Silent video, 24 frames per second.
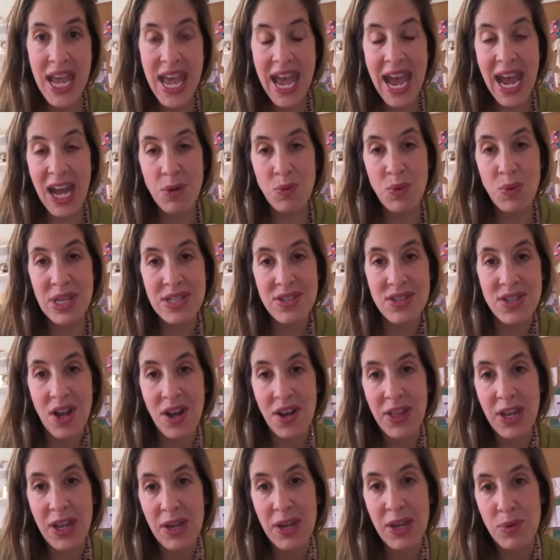And we
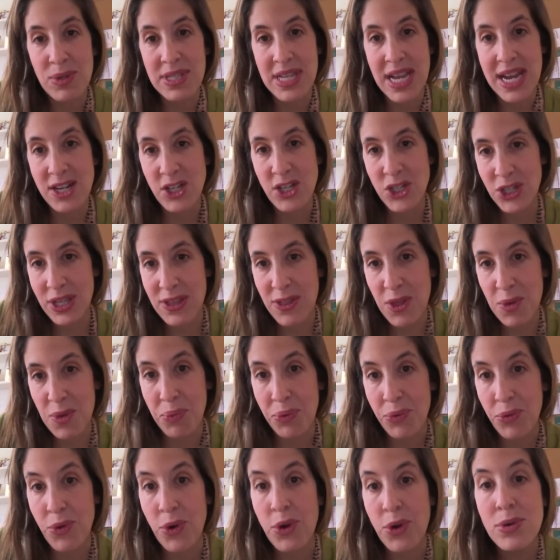saw that it was actually the
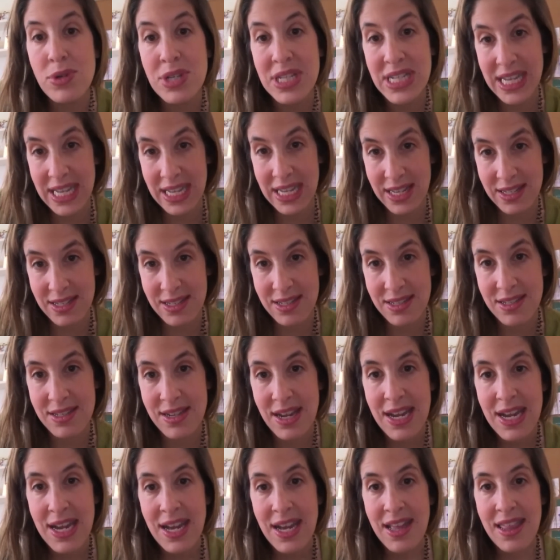proteins
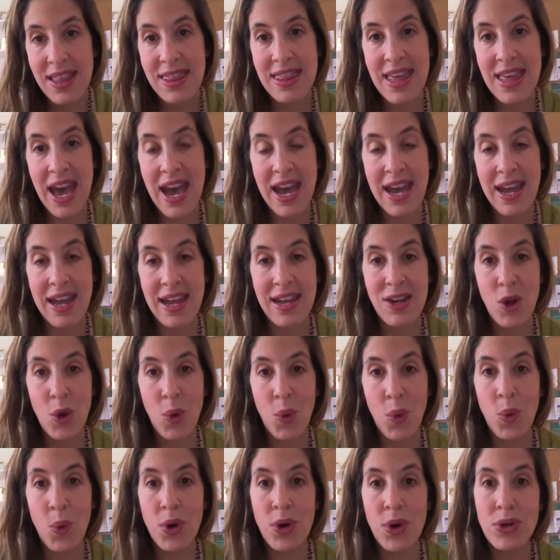that
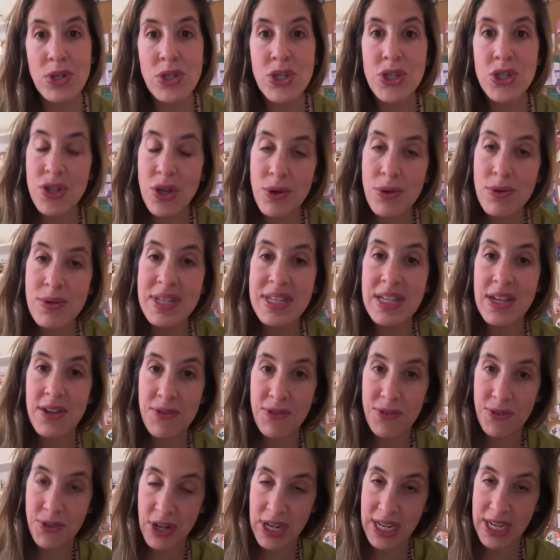were so
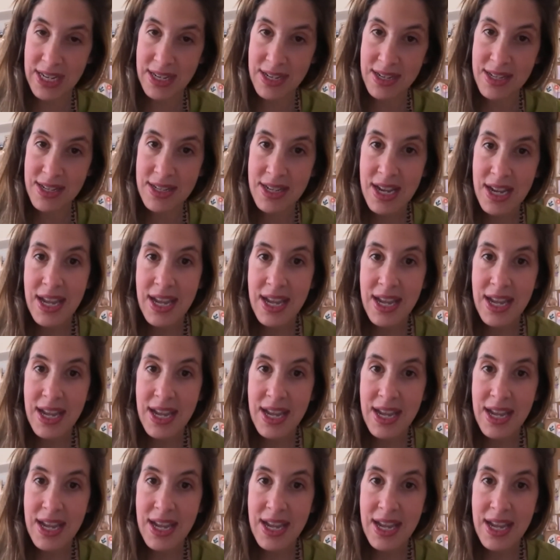different